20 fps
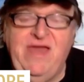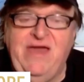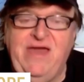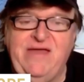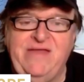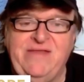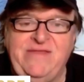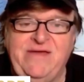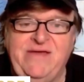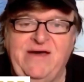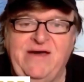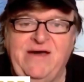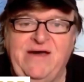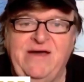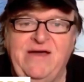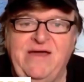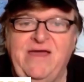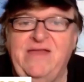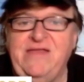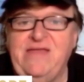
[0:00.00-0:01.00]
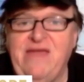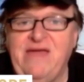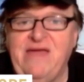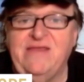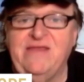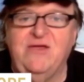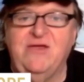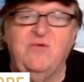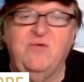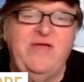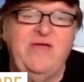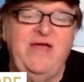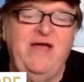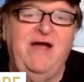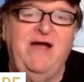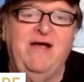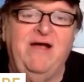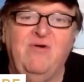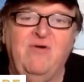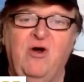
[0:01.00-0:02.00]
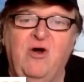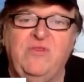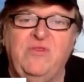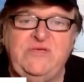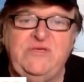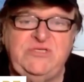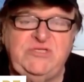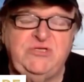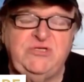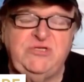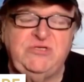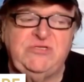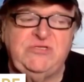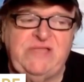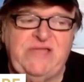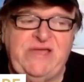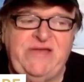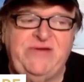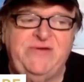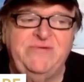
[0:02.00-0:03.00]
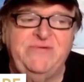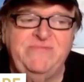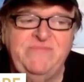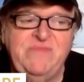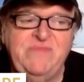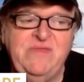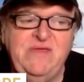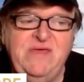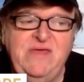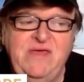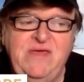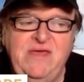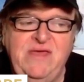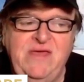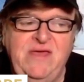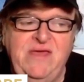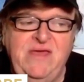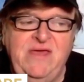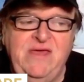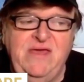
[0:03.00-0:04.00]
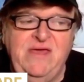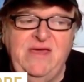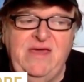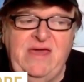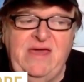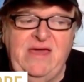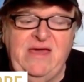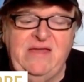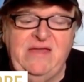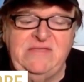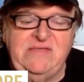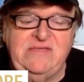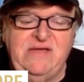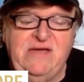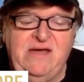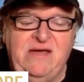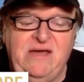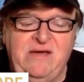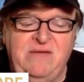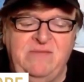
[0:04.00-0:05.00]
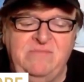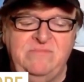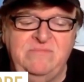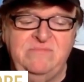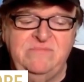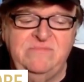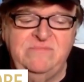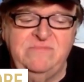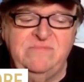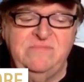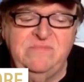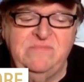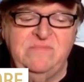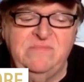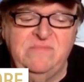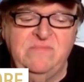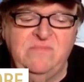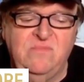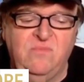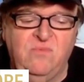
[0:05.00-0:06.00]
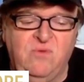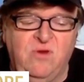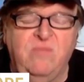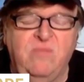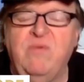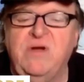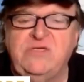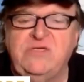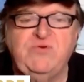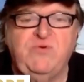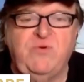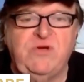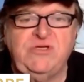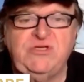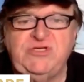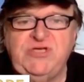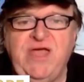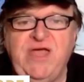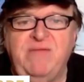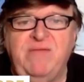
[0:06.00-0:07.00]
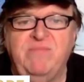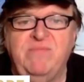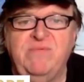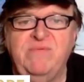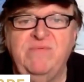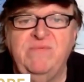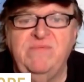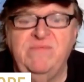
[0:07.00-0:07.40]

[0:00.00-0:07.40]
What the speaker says: And yet here we are all these years later, and we're in much worse shape